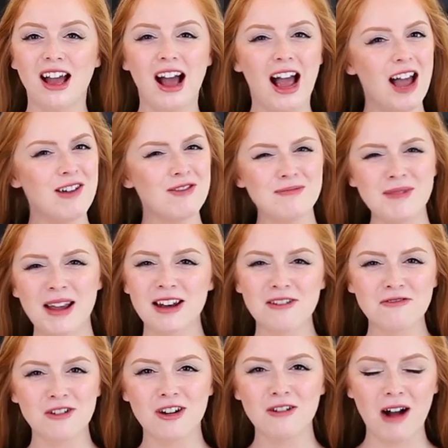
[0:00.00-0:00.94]
I haven't made it
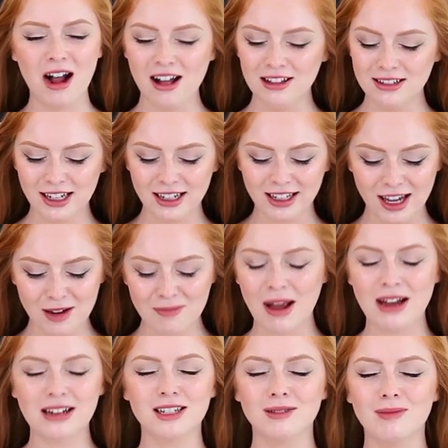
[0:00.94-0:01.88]
for a while and I came
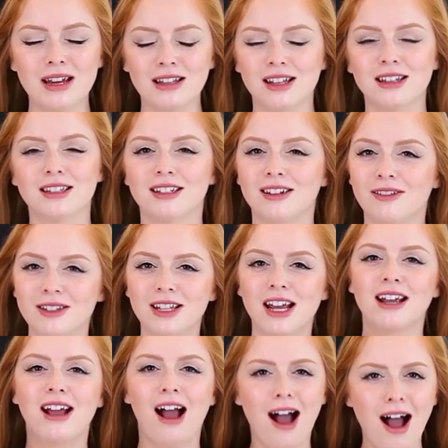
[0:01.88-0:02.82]
back to make this and I was
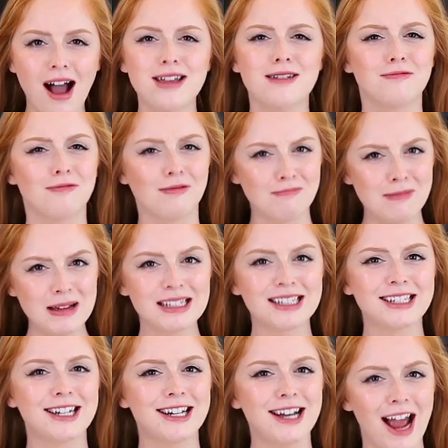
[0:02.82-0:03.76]
like, I am
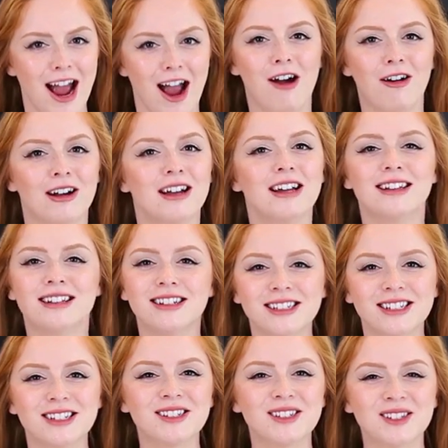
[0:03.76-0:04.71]
missing out.
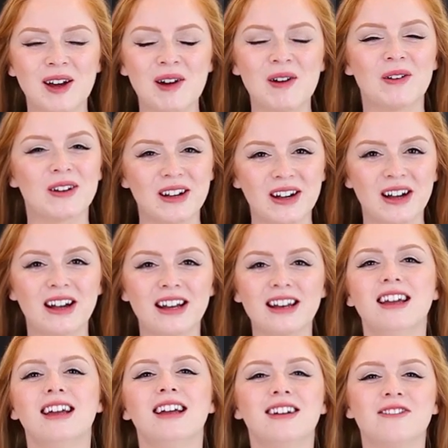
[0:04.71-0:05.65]
This is so good.
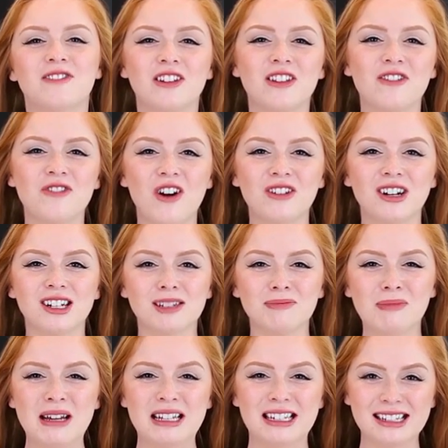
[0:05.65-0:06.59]
For the fall
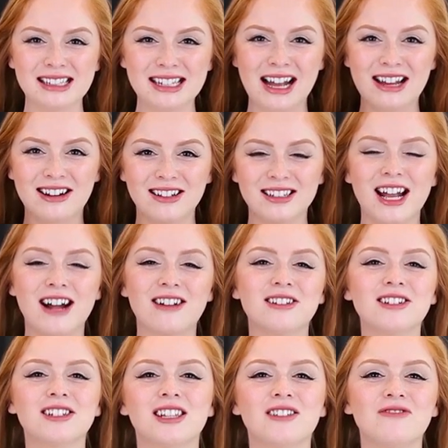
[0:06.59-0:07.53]
recipe, just head on down
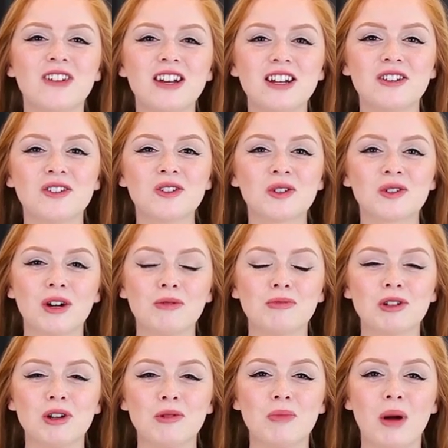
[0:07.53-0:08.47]
into the video
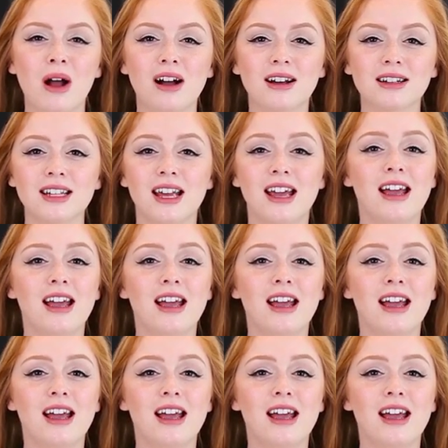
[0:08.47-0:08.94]
description box.